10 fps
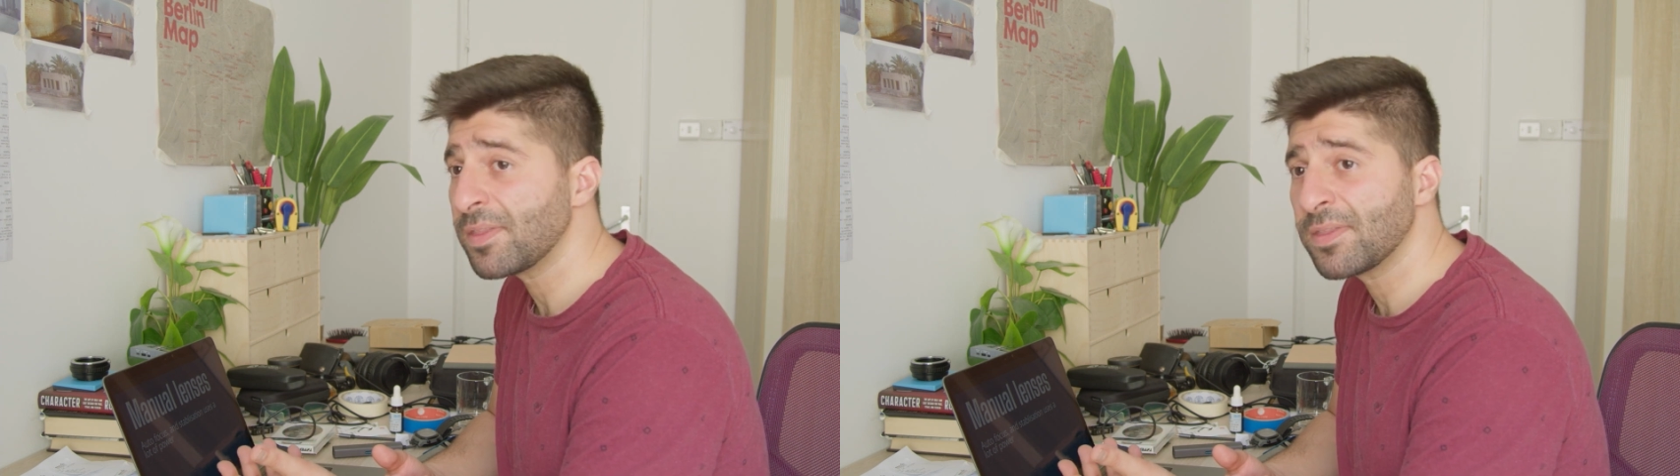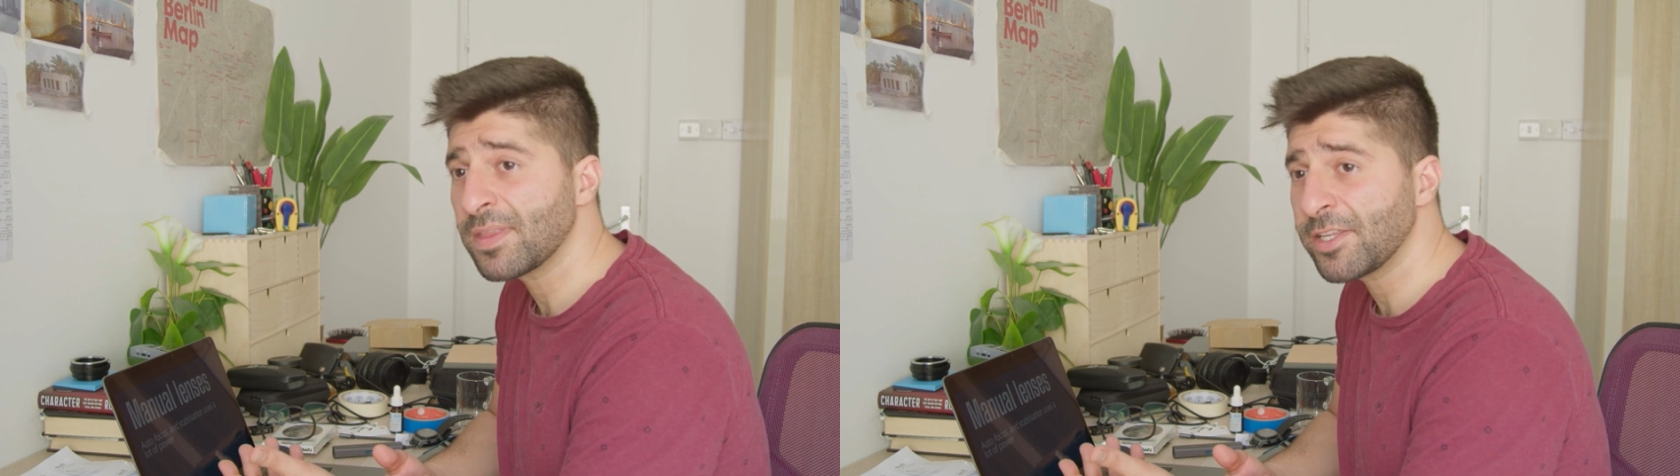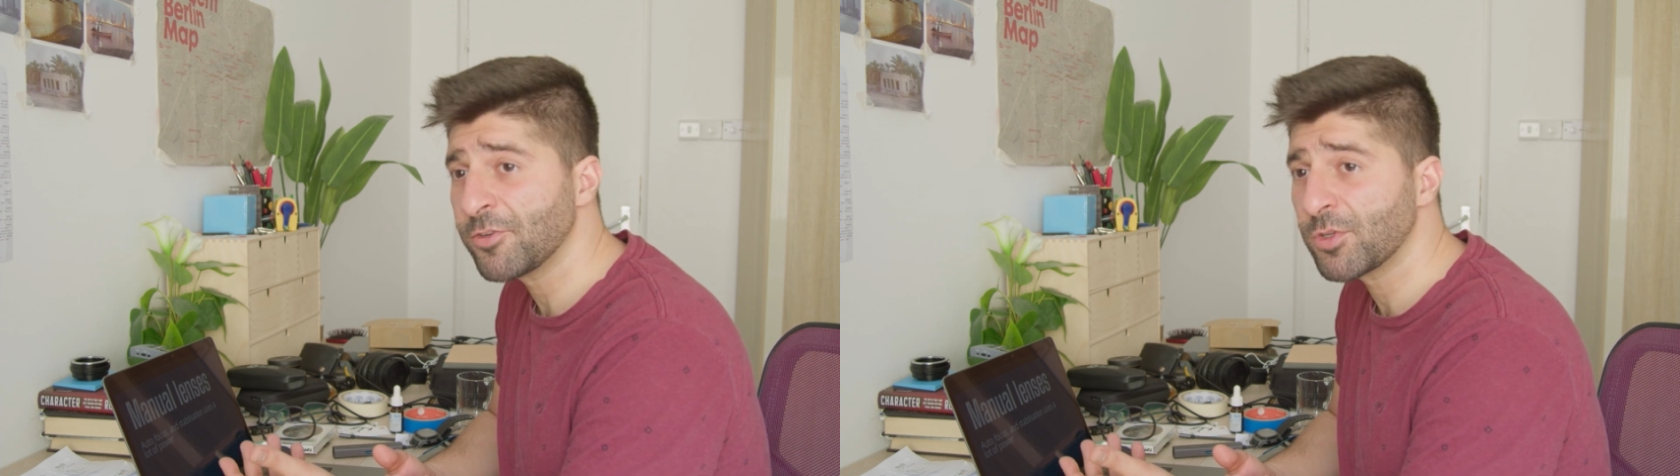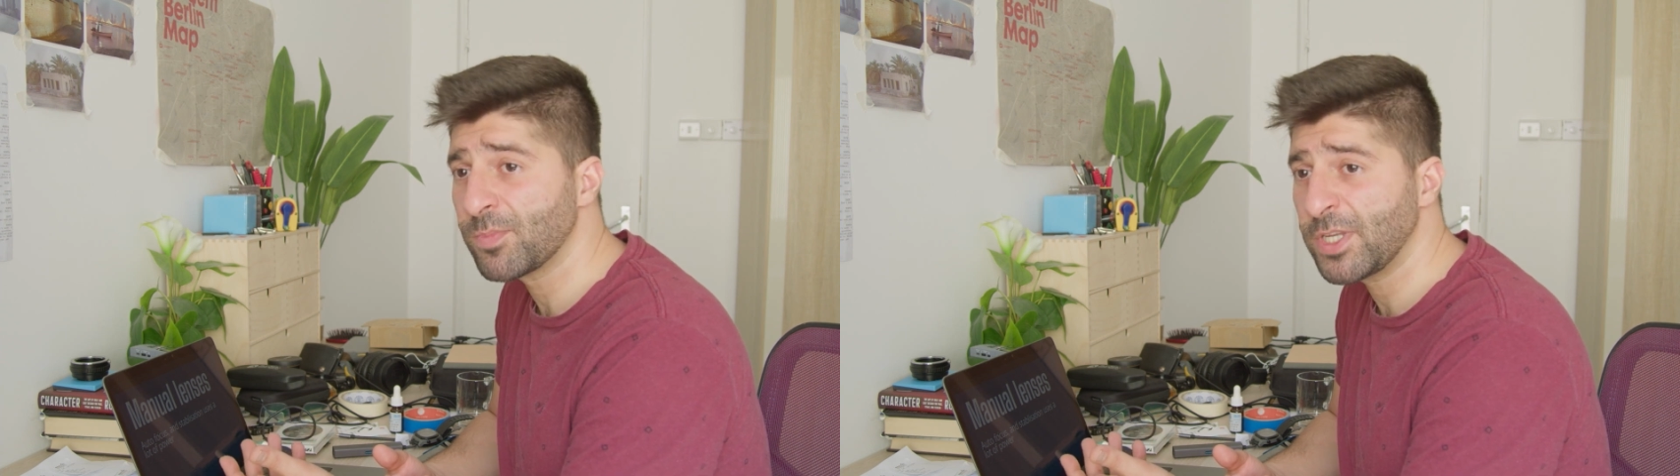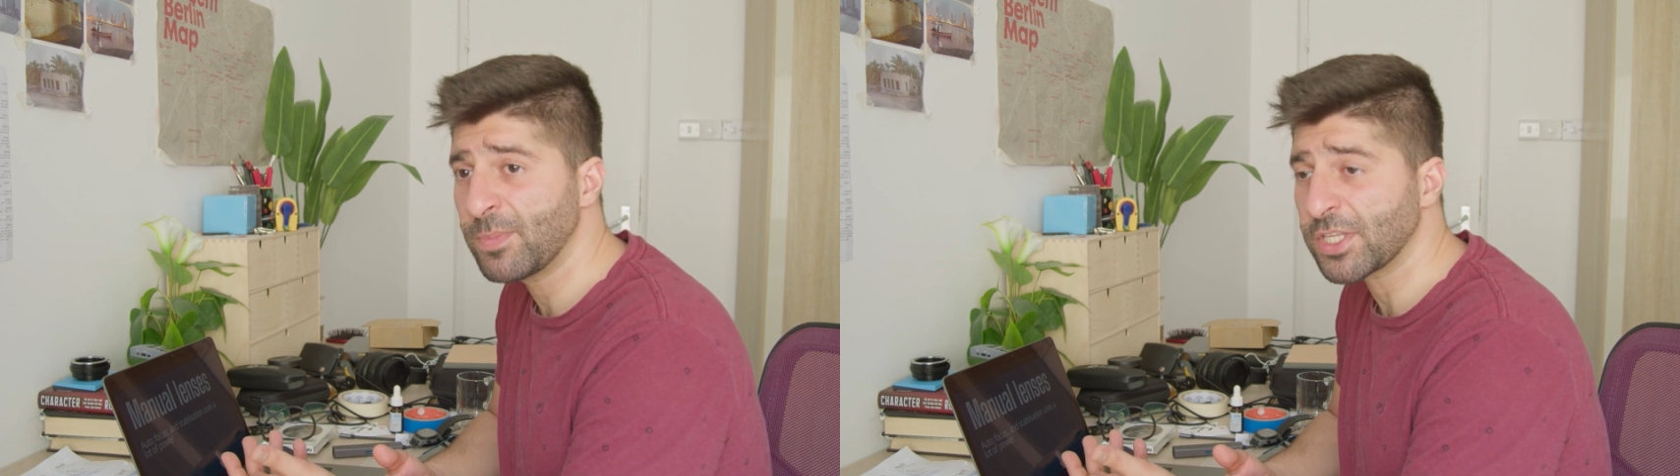then you would
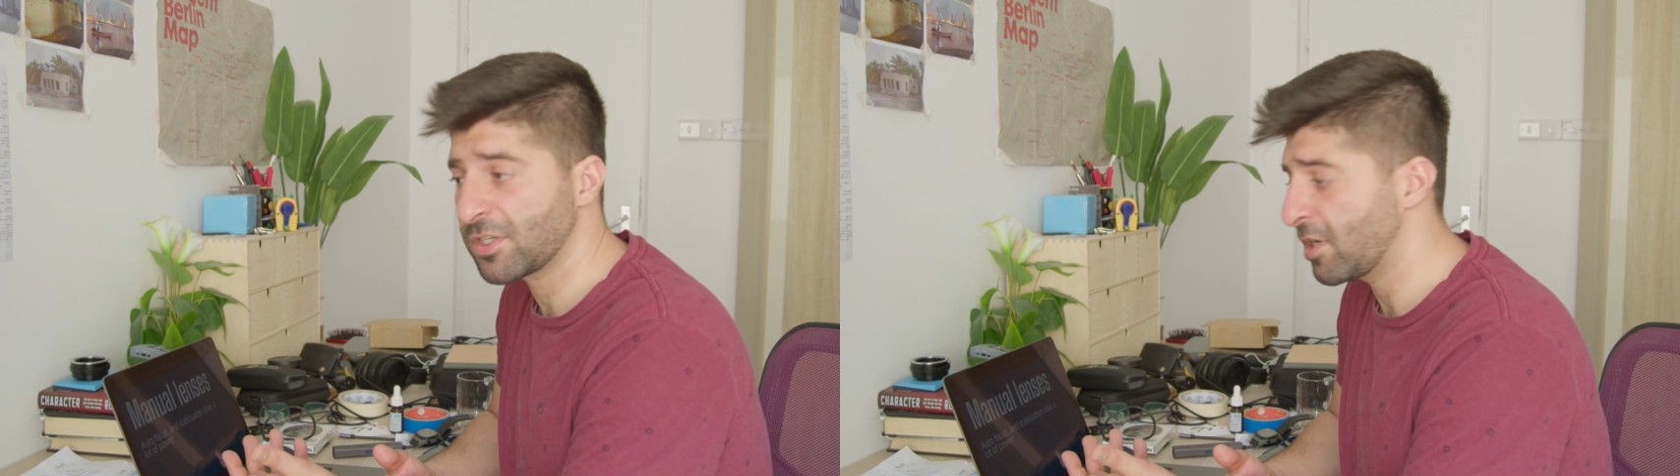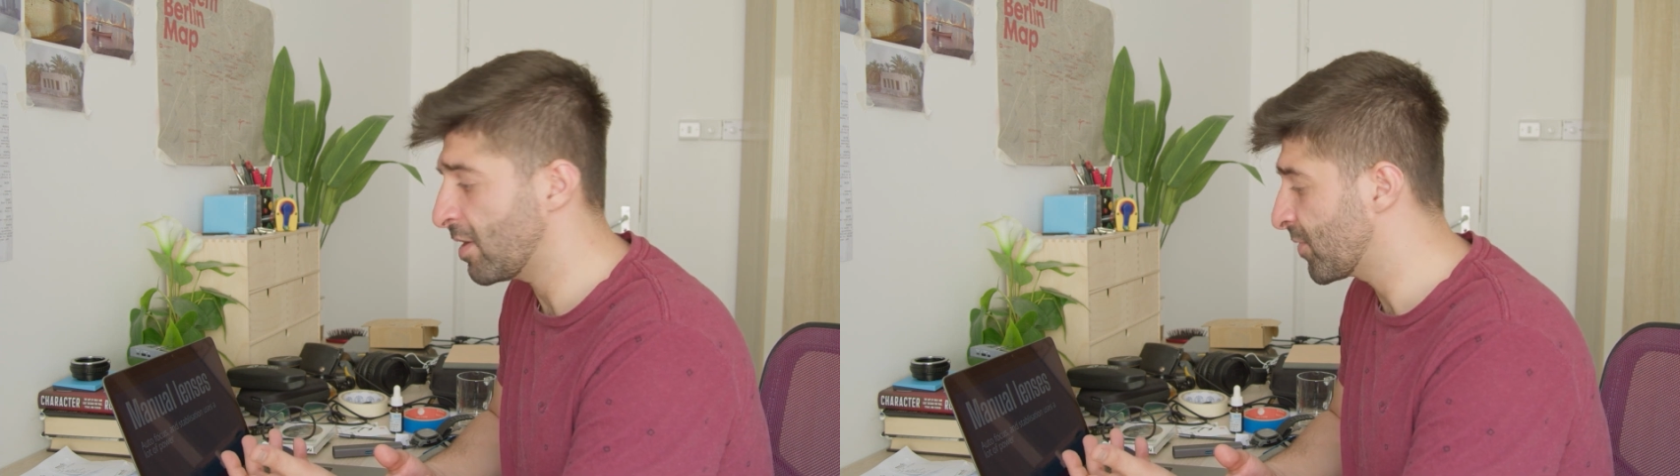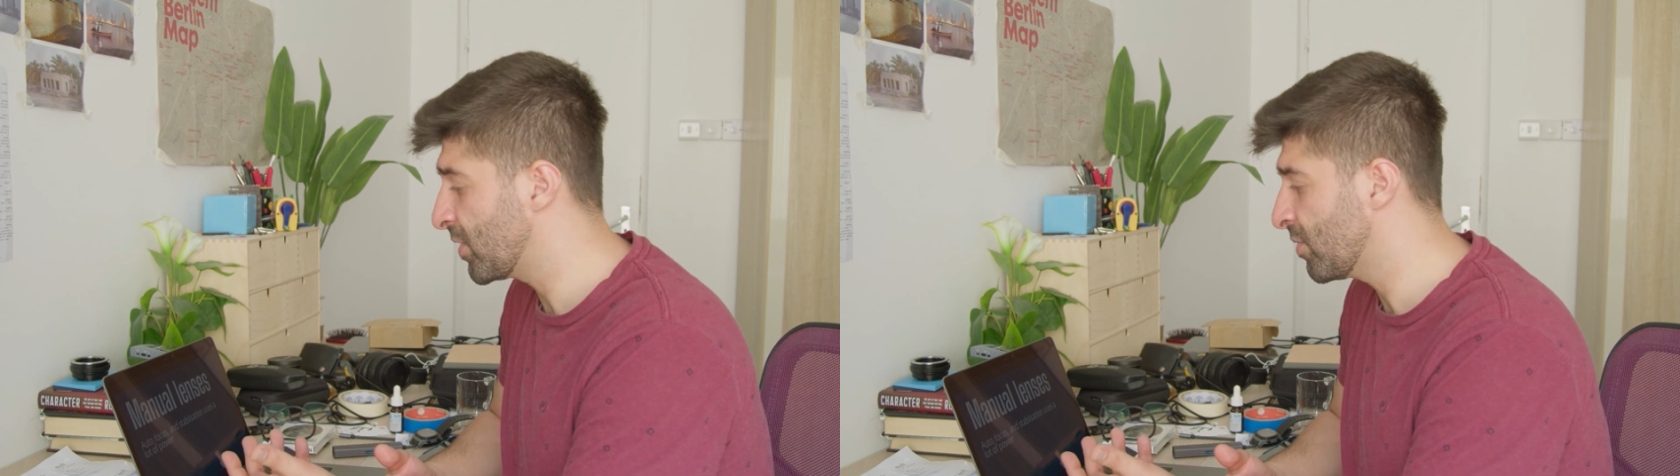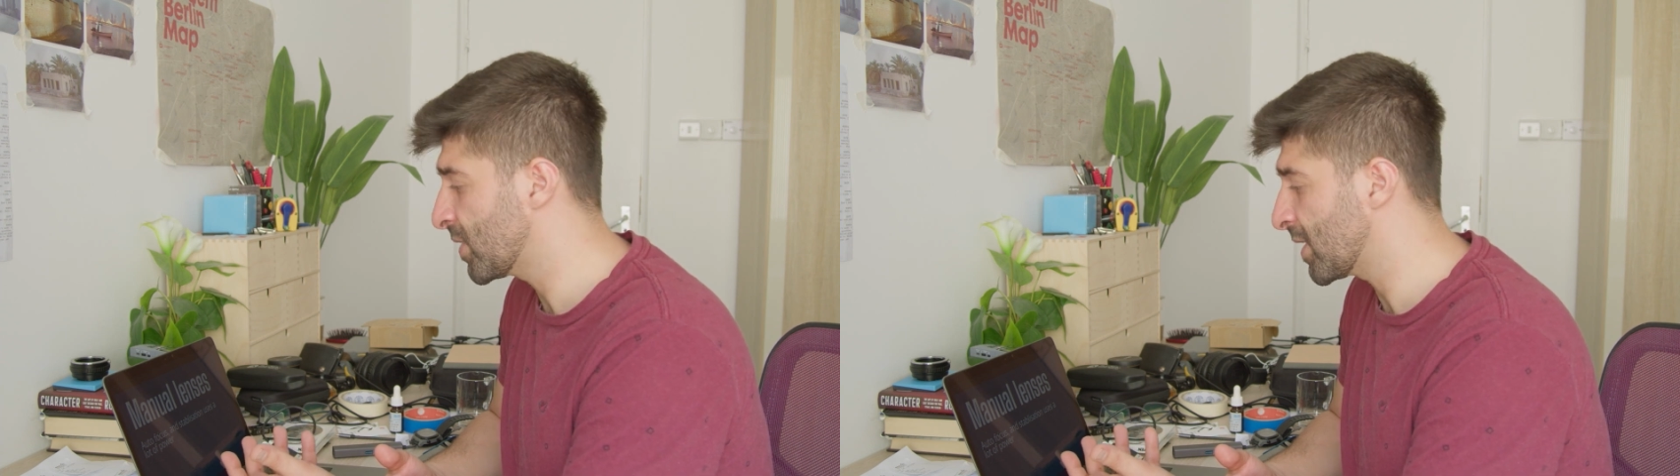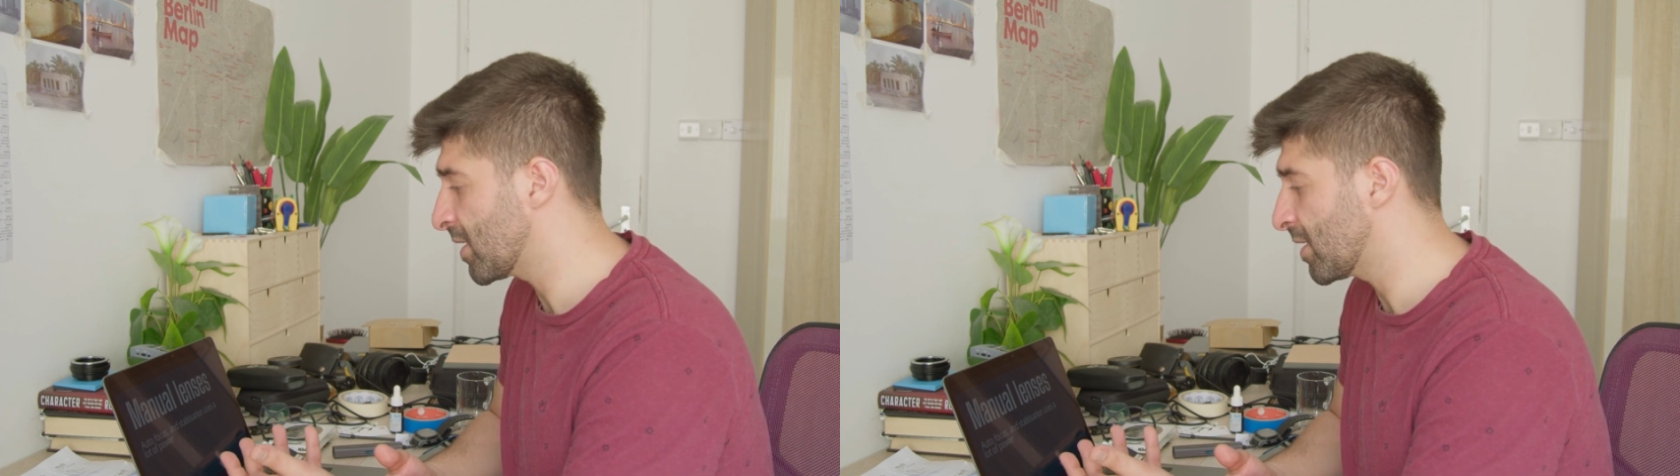be better off
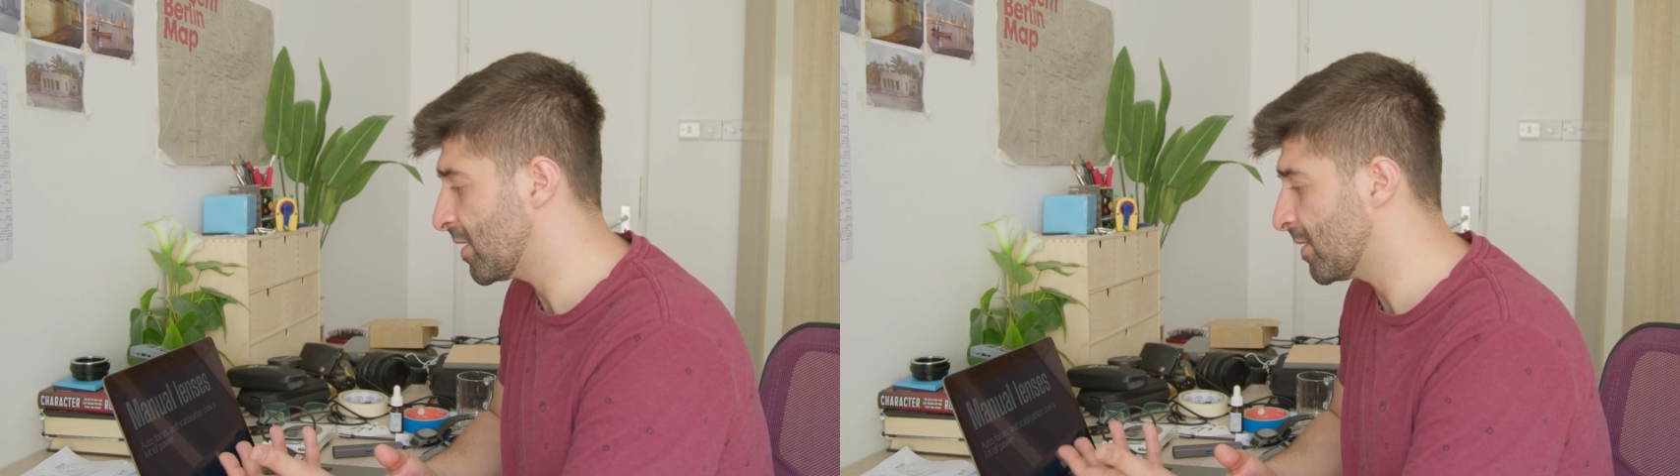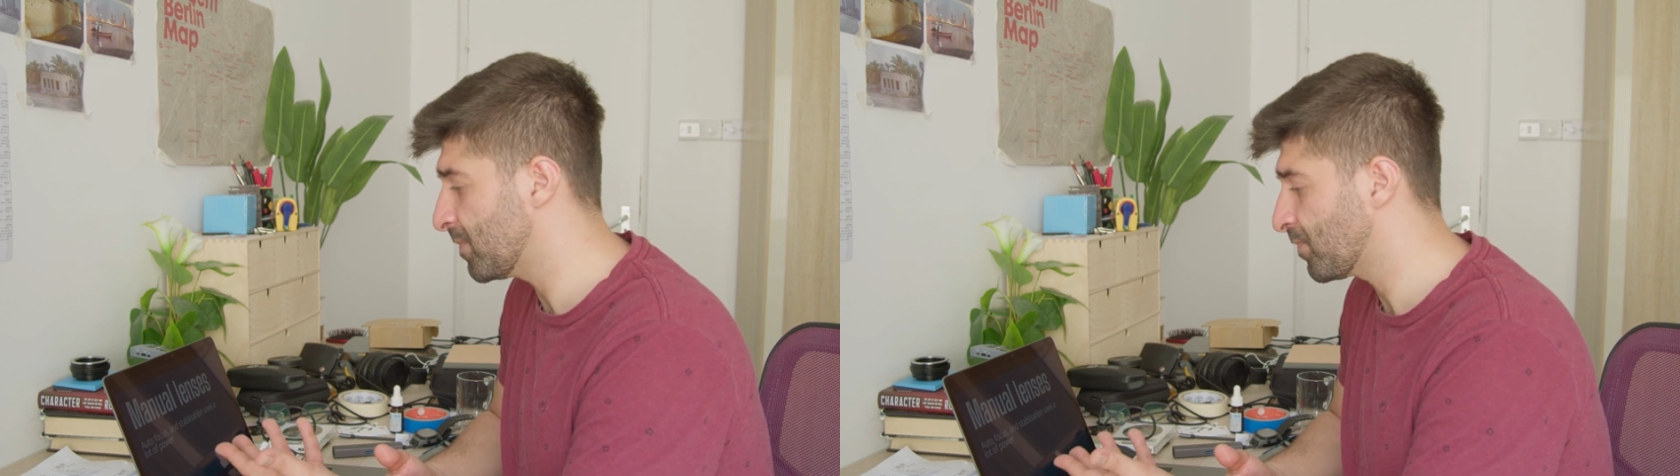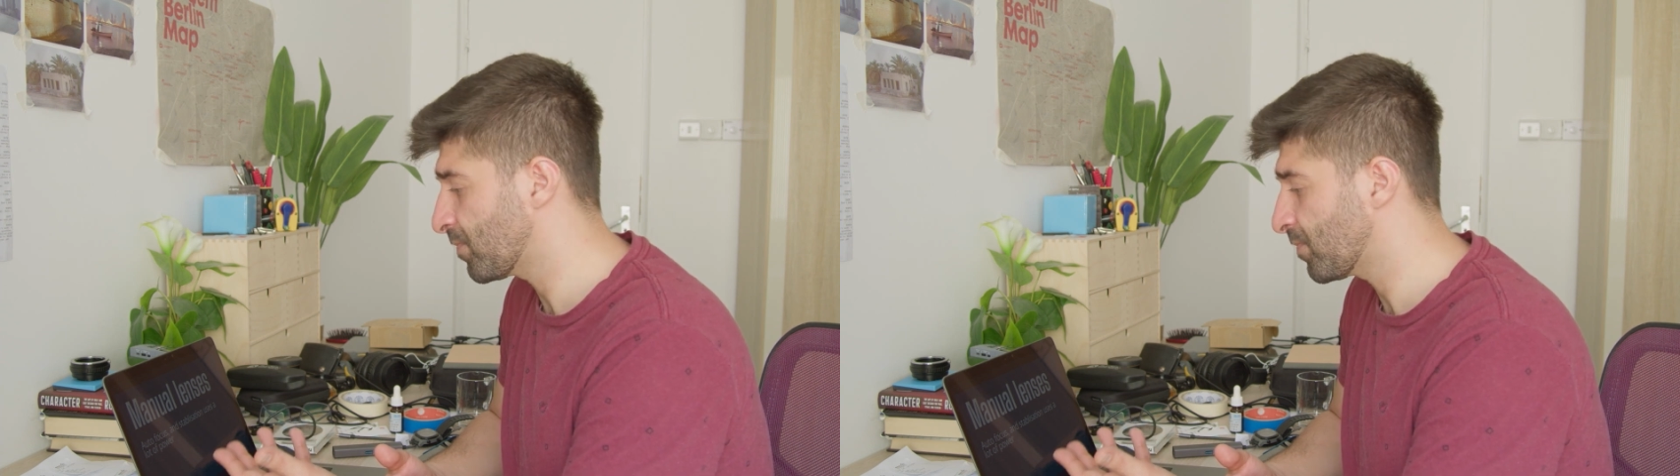using a